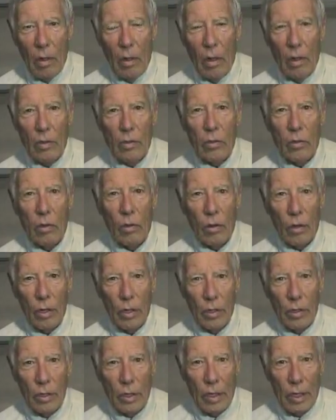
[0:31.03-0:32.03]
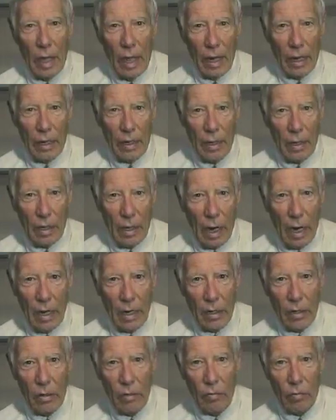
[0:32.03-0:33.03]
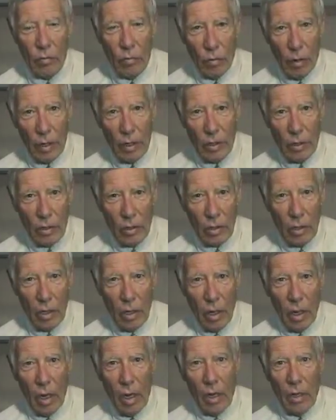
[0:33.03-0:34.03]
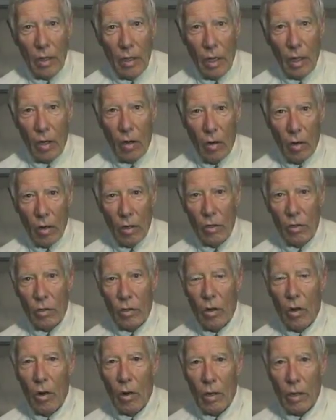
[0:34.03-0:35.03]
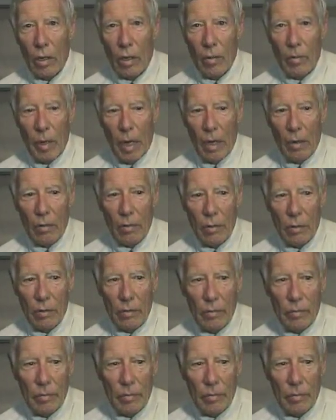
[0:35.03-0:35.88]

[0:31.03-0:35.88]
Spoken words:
Let's look into that kind of grace that God is talking about.